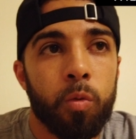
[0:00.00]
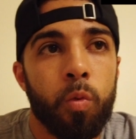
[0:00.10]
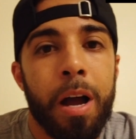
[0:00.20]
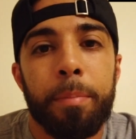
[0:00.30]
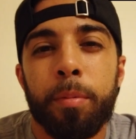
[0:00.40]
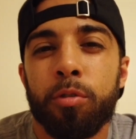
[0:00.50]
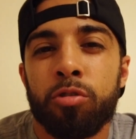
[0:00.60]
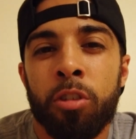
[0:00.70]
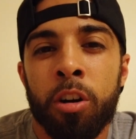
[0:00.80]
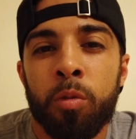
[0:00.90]
why people
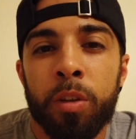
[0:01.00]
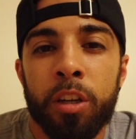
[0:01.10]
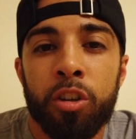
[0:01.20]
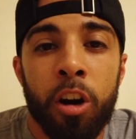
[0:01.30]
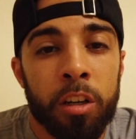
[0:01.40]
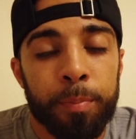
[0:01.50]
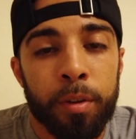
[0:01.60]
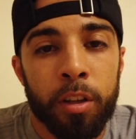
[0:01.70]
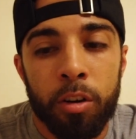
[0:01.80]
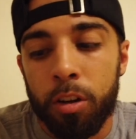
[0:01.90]
struggle with their dogs
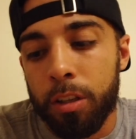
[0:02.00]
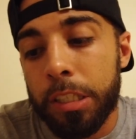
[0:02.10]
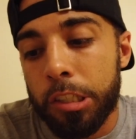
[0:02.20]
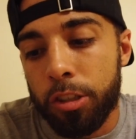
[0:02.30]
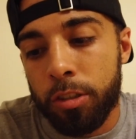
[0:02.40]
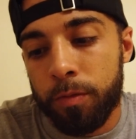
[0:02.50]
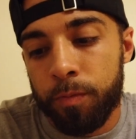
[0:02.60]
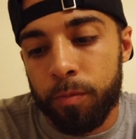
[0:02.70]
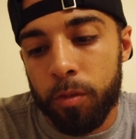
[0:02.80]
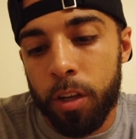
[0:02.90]
pulling on leash.
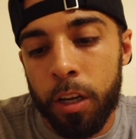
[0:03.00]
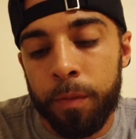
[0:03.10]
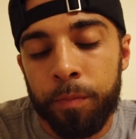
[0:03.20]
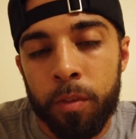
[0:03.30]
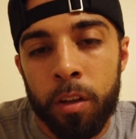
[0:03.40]
Okay,